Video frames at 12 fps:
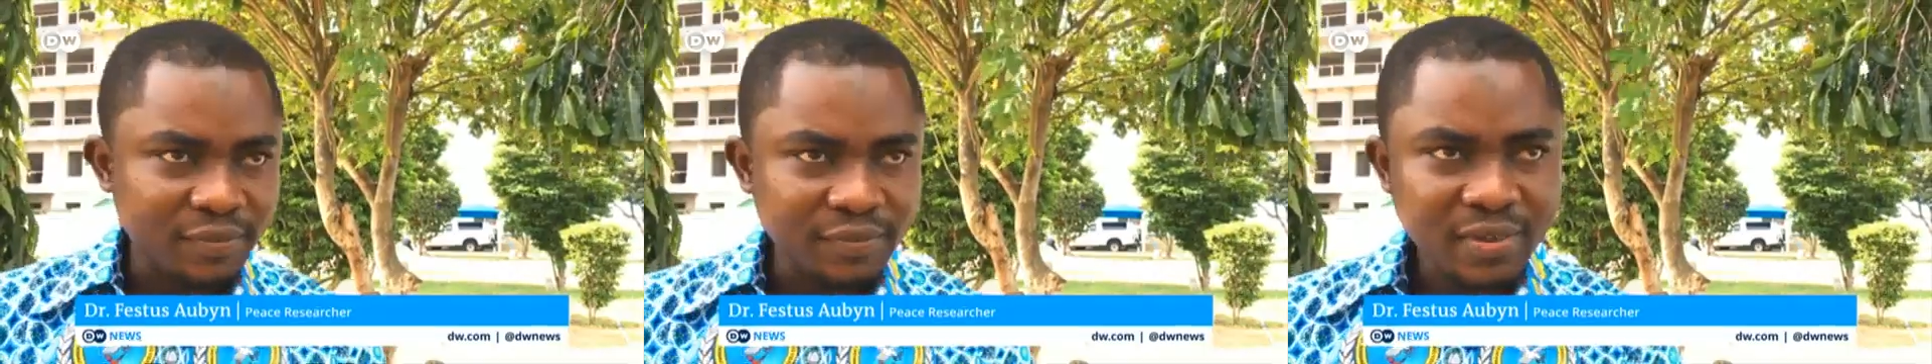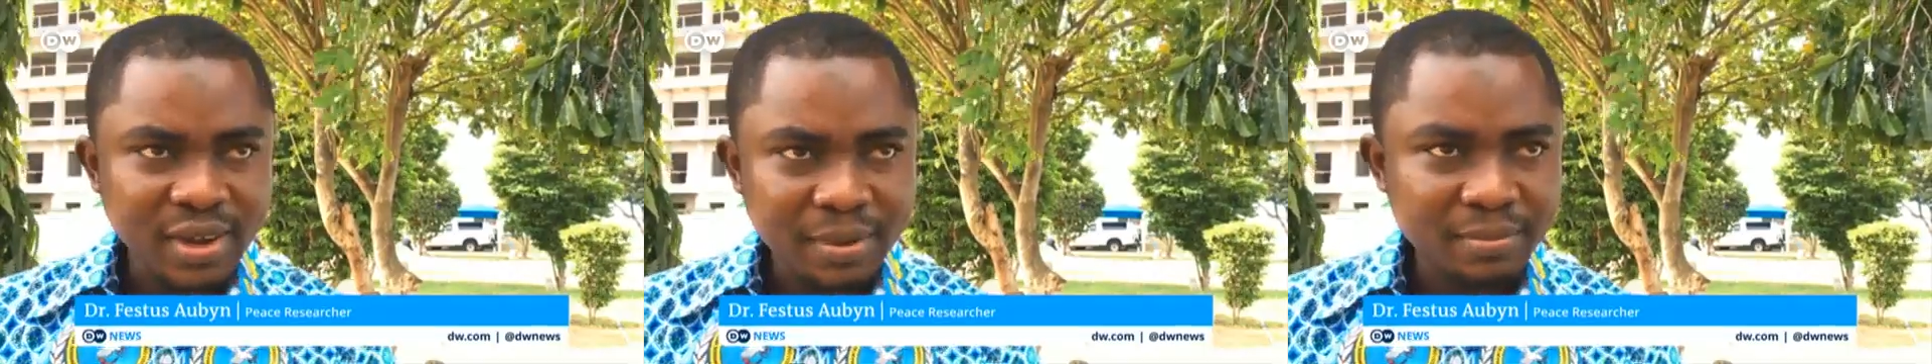
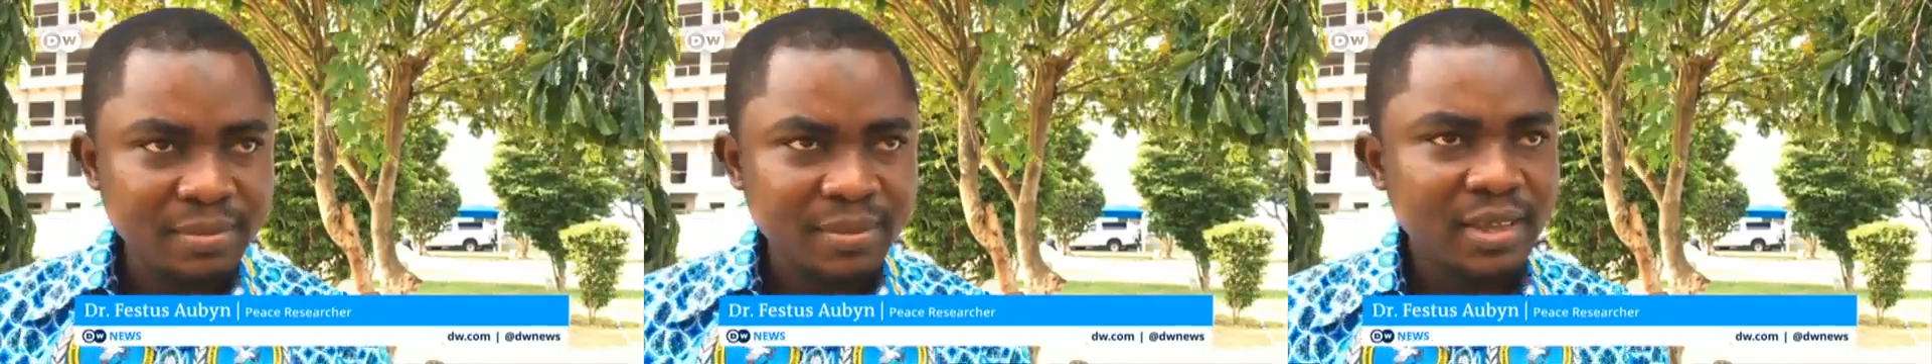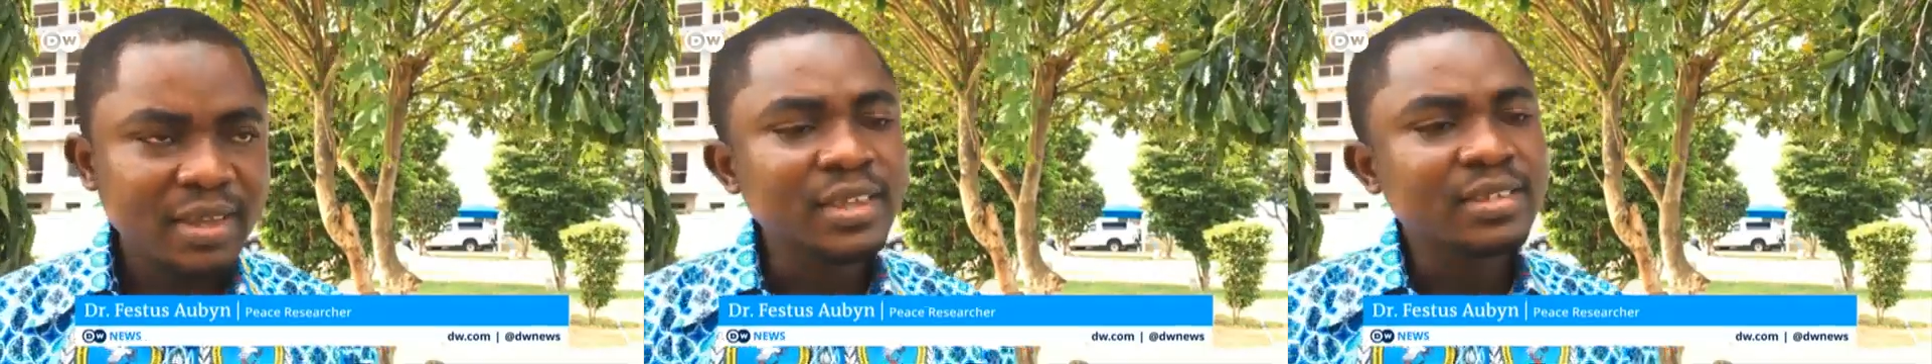farm,
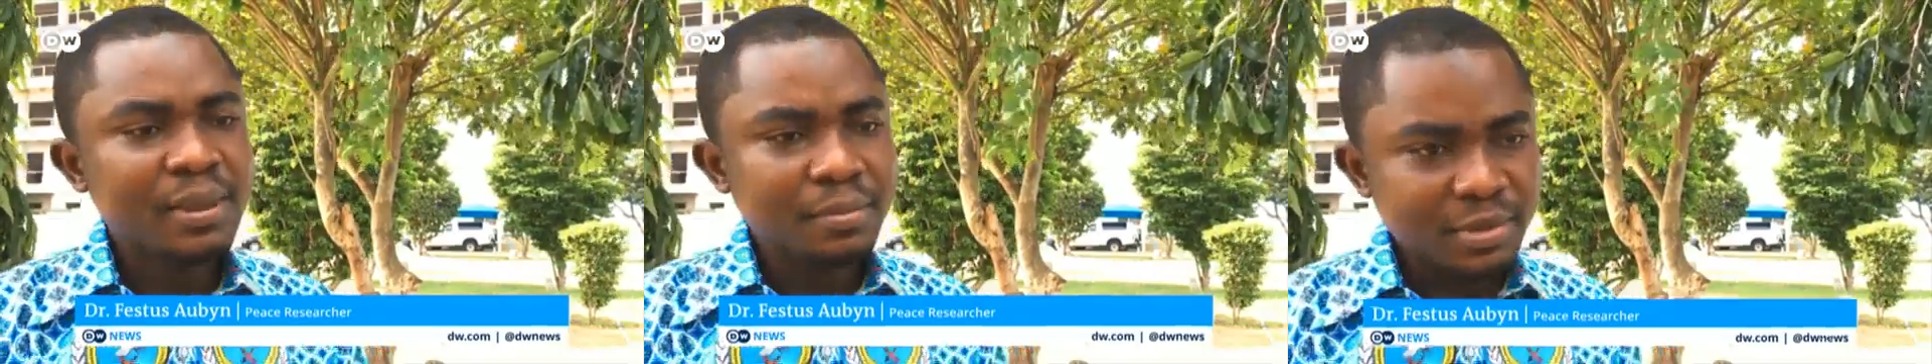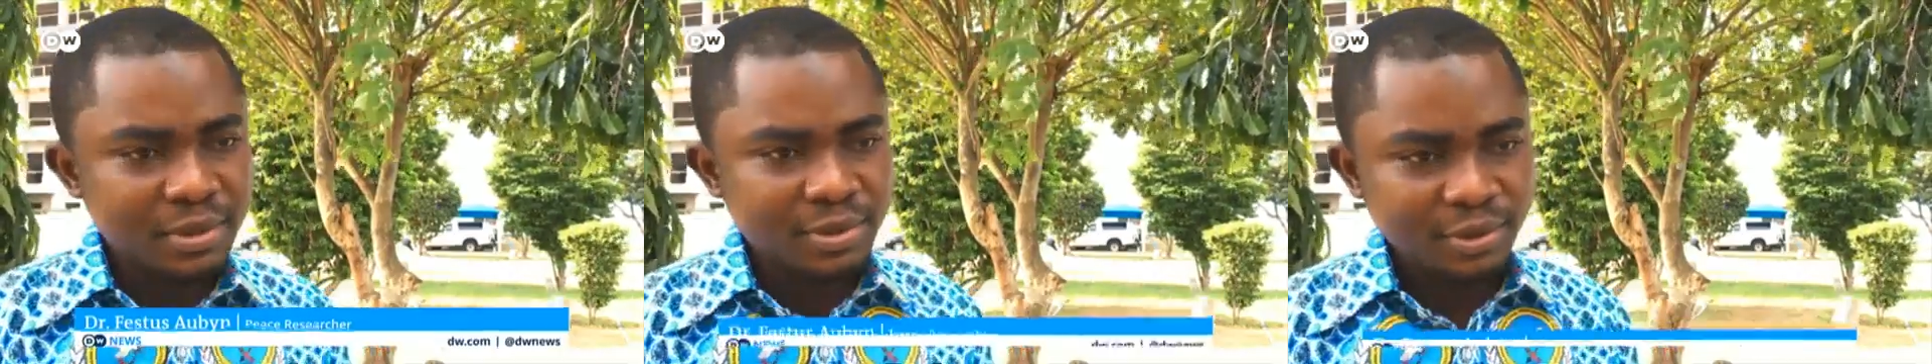is a
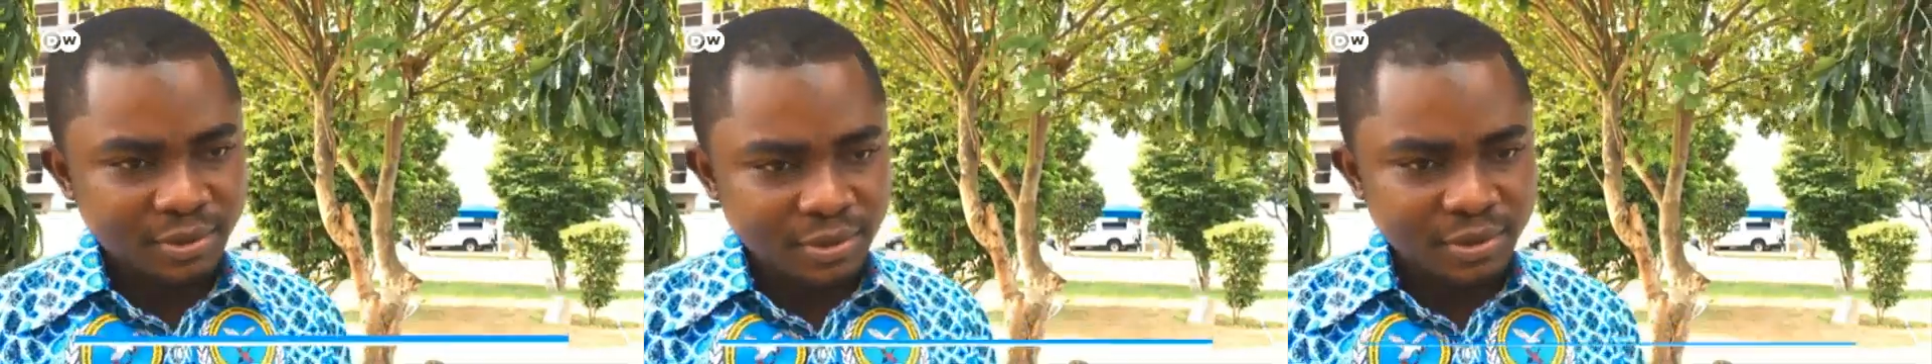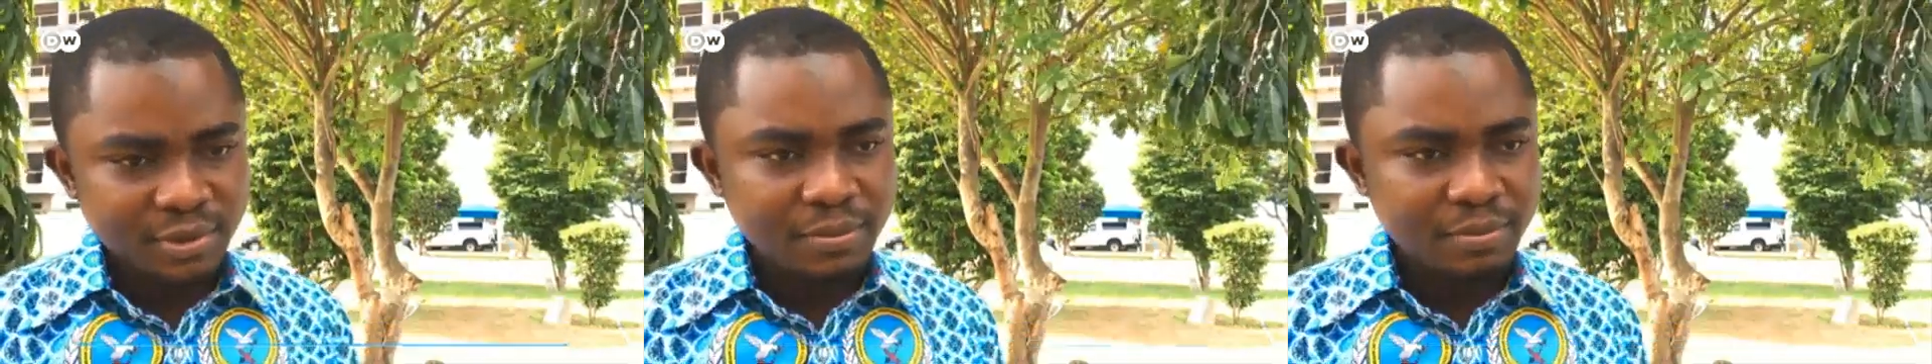major
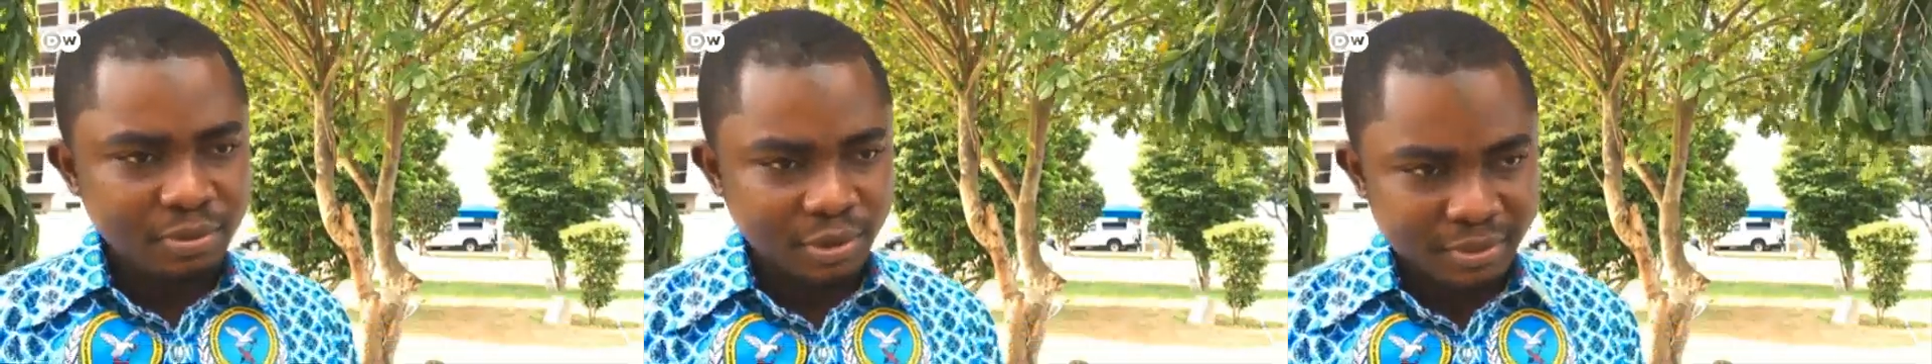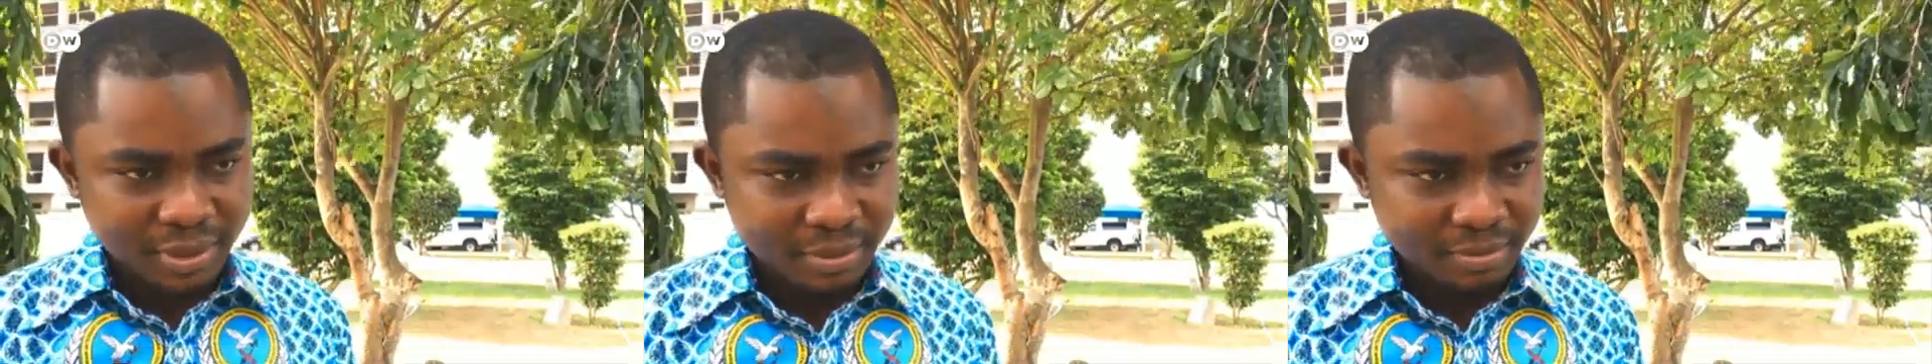
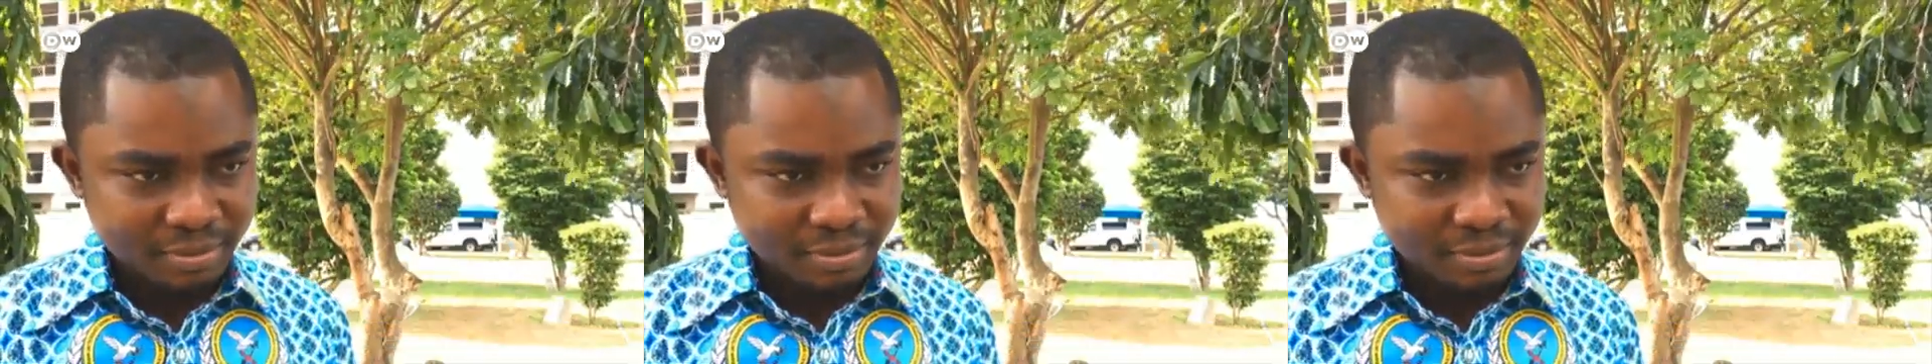problem.